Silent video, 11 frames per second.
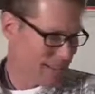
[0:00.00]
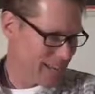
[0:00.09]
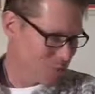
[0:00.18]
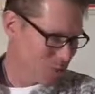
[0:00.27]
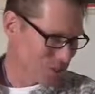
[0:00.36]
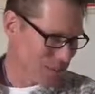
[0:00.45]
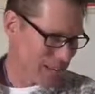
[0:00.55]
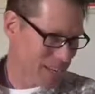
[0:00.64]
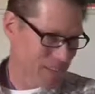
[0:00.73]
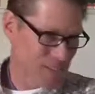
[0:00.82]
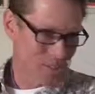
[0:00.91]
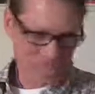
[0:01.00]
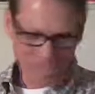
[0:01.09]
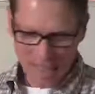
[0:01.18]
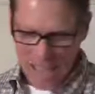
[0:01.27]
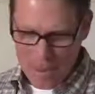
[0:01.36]
Interesting, the
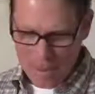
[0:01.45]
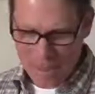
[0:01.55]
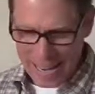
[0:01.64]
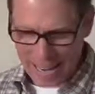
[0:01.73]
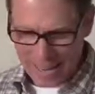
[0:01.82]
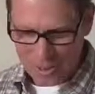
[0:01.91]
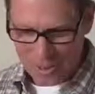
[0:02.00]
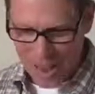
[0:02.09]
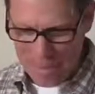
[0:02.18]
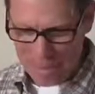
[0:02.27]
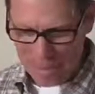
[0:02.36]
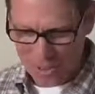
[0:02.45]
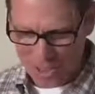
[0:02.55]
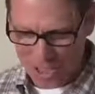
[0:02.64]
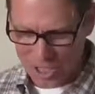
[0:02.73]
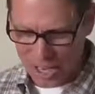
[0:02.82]
diabetic
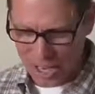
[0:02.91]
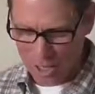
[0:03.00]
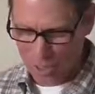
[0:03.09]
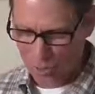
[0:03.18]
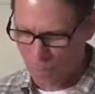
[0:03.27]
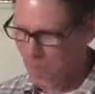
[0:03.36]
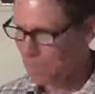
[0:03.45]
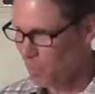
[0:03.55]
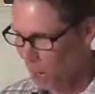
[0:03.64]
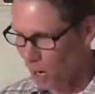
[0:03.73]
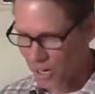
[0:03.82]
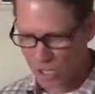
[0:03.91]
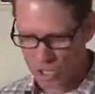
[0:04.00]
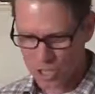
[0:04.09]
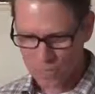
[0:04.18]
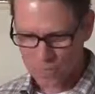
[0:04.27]
grandmother stares from the
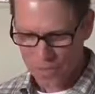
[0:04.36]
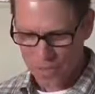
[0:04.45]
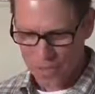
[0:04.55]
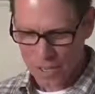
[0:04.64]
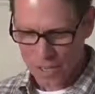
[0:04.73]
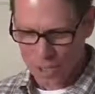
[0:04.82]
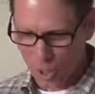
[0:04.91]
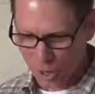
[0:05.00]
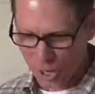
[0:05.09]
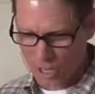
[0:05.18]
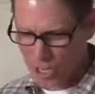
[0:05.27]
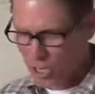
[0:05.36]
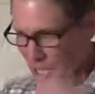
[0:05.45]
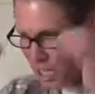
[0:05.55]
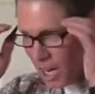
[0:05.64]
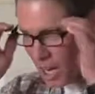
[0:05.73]
porch, a torch,
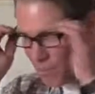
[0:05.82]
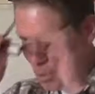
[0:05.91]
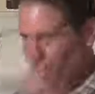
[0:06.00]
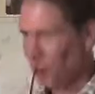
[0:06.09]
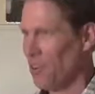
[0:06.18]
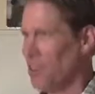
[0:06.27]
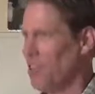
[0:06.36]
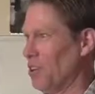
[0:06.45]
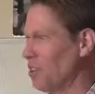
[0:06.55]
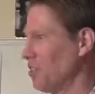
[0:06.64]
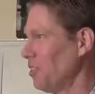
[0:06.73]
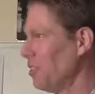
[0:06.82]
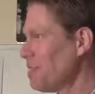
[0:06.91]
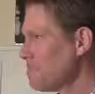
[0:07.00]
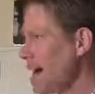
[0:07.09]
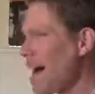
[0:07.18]
a pure
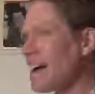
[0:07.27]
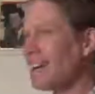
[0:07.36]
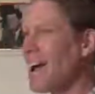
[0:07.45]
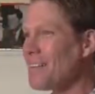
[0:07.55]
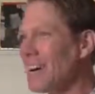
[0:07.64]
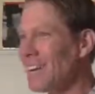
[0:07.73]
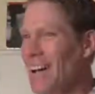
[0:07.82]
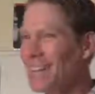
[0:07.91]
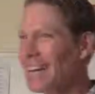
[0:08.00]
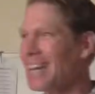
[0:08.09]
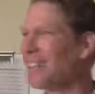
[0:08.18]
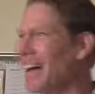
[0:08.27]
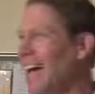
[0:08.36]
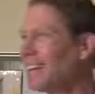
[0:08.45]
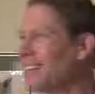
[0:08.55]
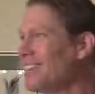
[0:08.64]
refusal. Ma, Grandma, Grandma, come
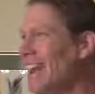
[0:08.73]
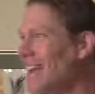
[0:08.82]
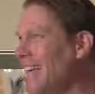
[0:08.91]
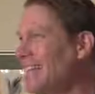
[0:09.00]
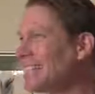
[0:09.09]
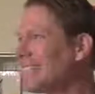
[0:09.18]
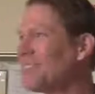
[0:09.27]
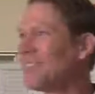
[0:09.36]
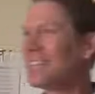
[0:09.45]
down here. You got to eat some